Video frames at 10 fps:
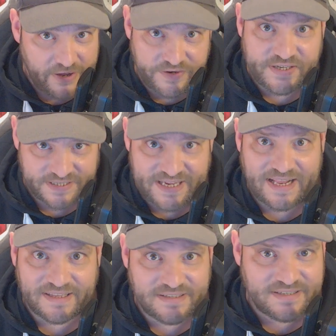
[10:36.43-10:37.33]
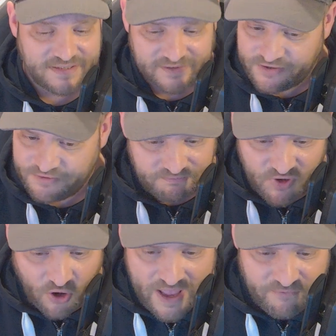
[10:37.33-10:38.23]
I understand that
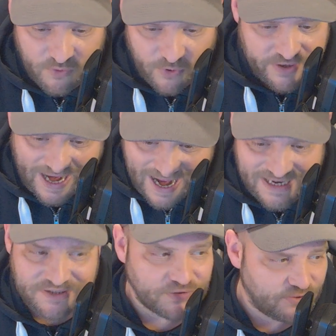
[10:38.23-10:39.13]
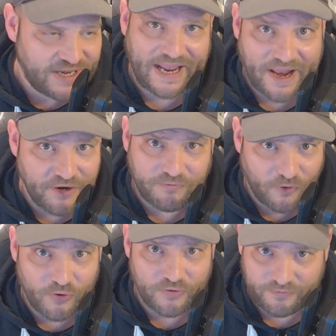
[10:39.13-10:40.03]
not everyone has or can
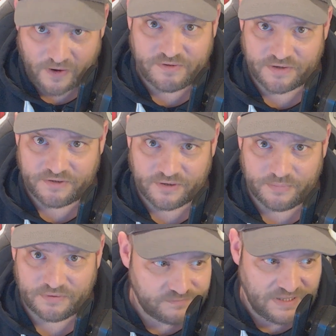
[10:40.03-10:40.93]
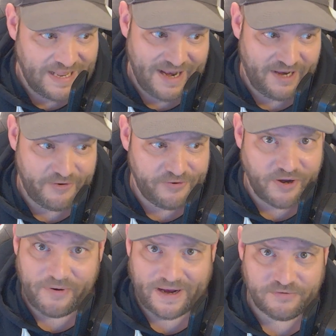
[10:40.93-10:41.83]
afford Photoshop, let alone
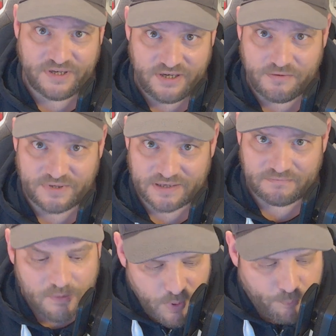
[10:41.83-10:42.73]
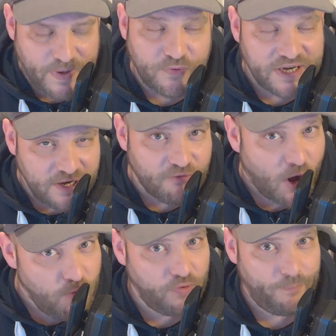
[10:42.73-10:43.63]
know how to use it. But building your
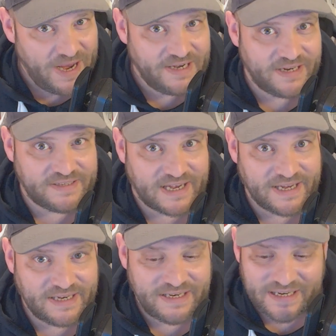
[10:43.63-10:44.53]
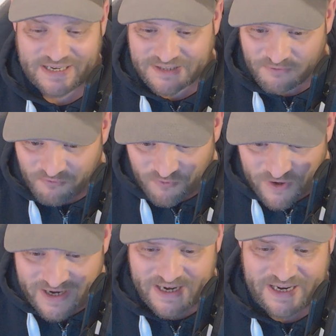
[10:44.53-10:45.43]
own media deck is a
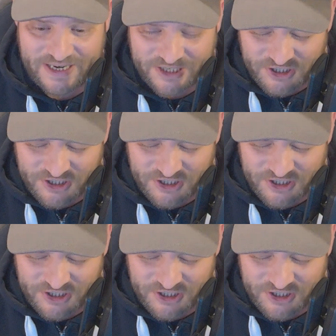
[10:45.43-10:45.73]
really